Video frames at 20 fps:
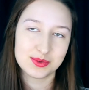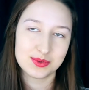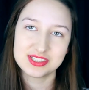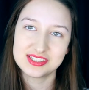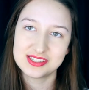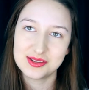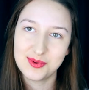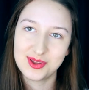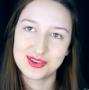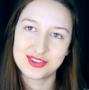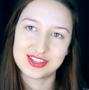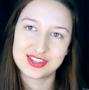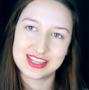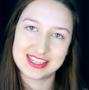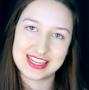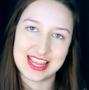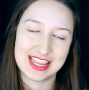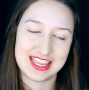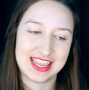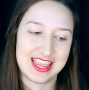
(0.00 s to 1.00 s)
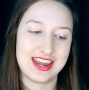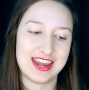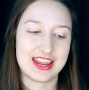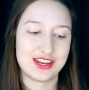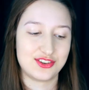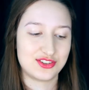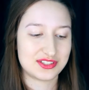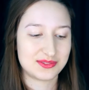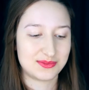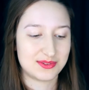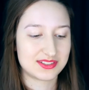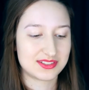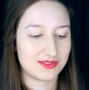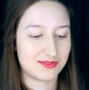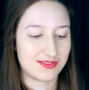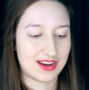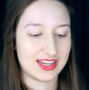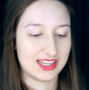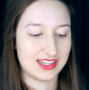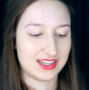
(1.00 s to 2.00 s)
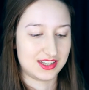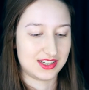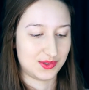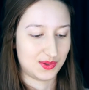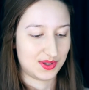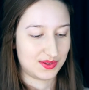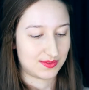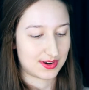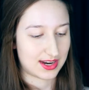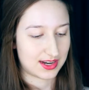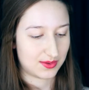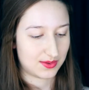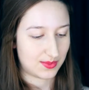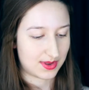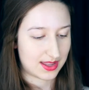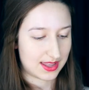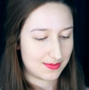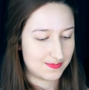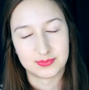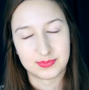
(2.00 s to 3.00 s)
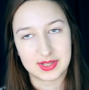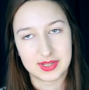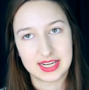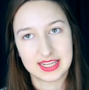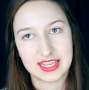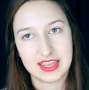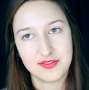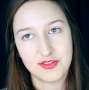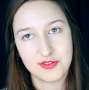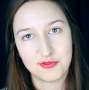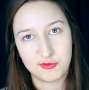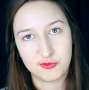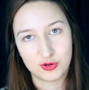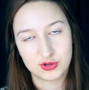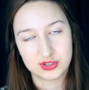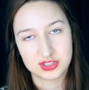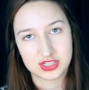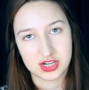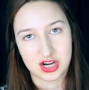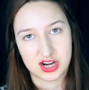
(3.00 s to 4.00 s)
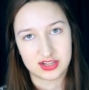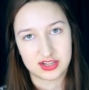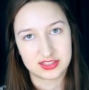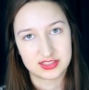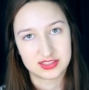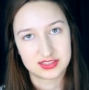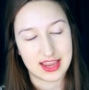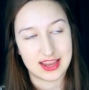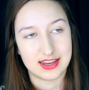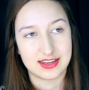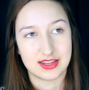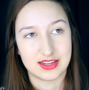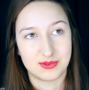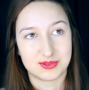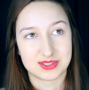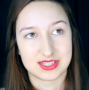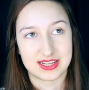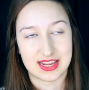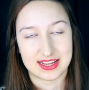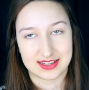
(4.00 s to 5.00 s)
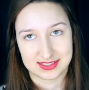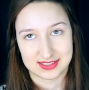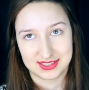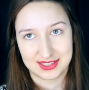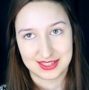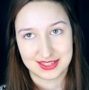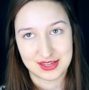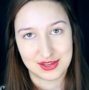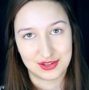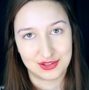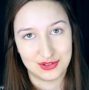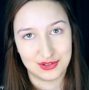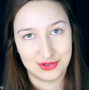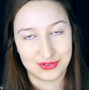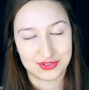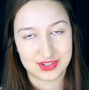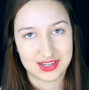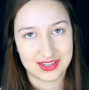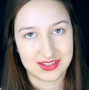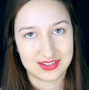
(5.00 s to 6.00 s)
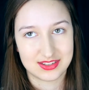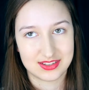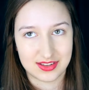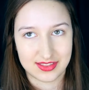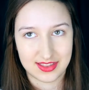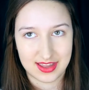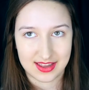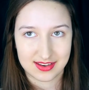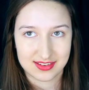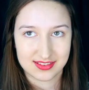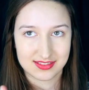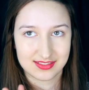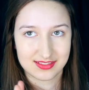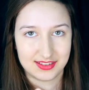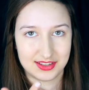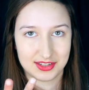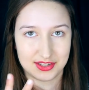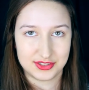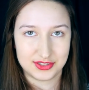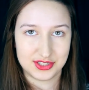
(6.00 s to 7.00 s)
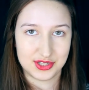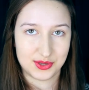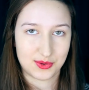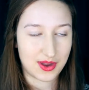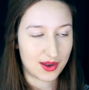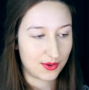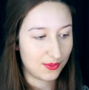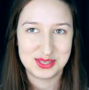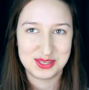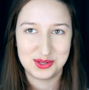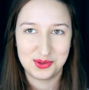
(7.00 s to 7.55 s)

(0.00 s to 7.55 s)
was so much to take in, I just wasn't ready to do it right away. But I gave it 4 stars, and it was an excellent conclusion to that little duet.